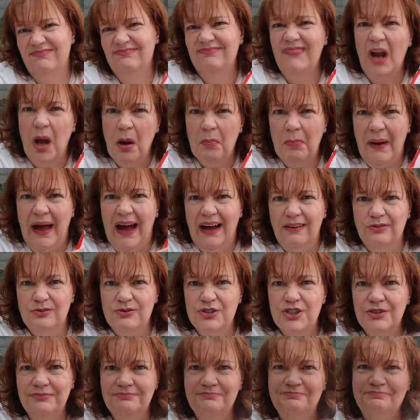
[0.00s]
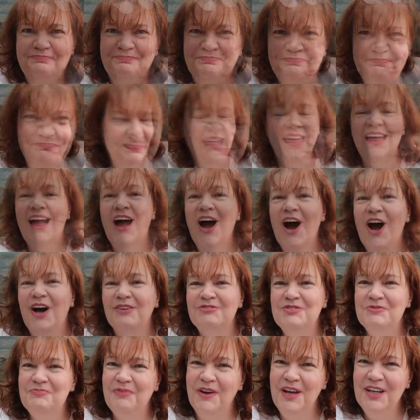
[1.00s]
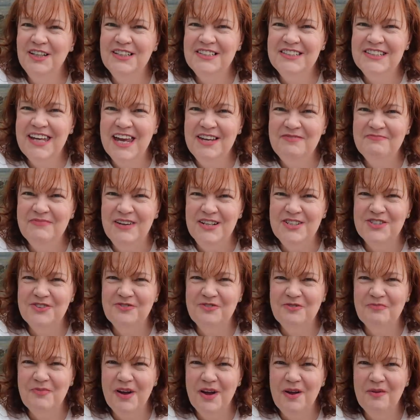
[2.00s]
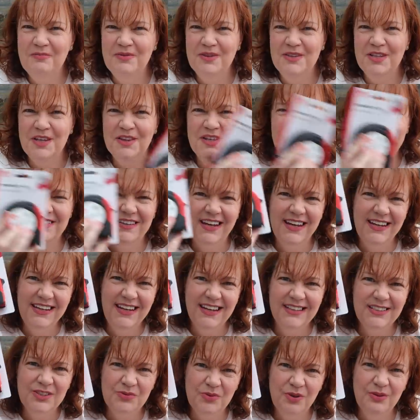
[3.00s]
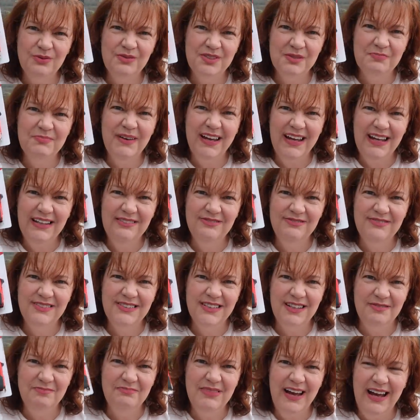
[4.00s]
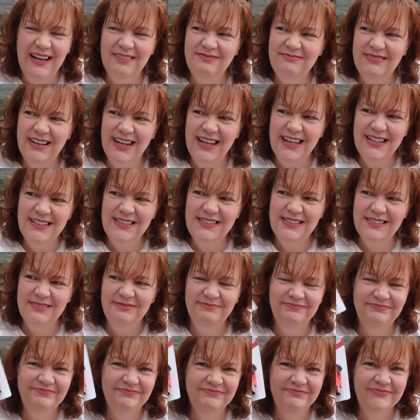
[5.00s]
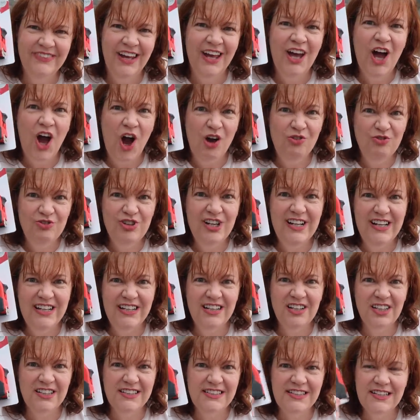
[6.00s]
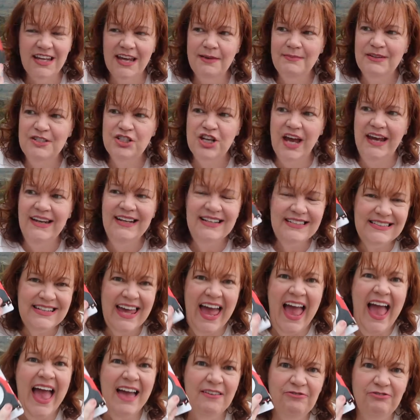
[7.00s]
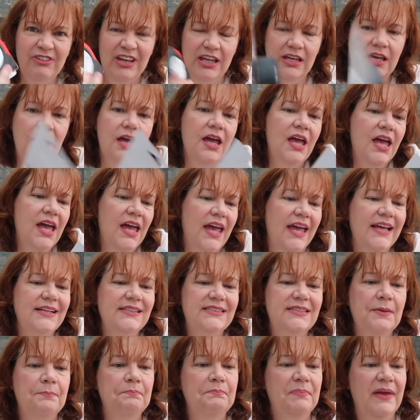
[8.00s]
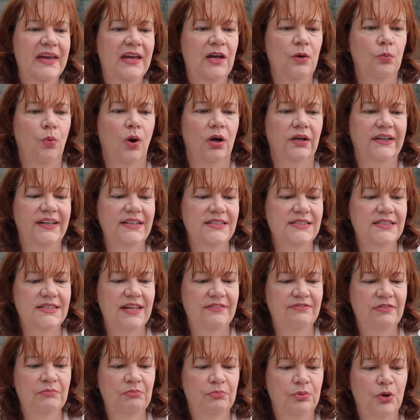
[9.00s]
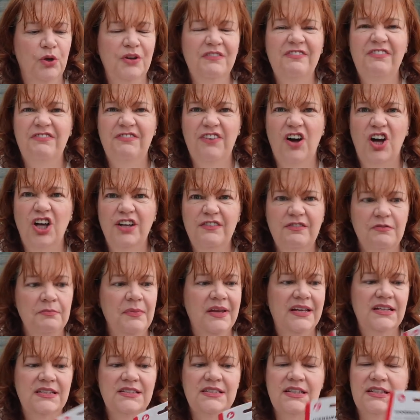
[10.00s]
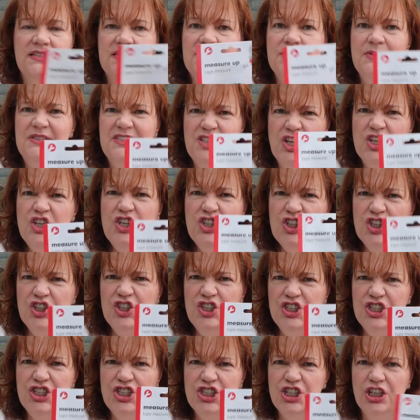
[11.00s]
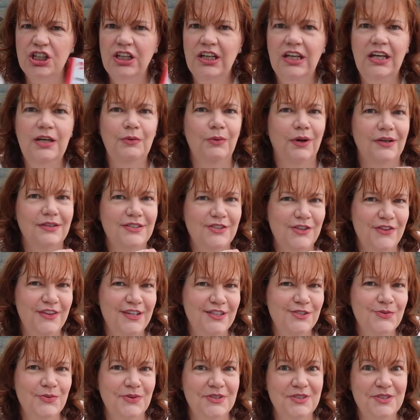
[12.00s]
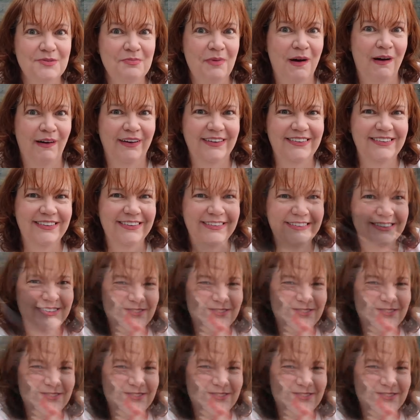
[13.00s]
£1. After buying a tape measure for my hubby the other day, guess what was £1 in Poundland? A really nice tape measure, and it's heavy. It's a big one, it's 7.5 metres, so it's a good chunky one. So this one's mine.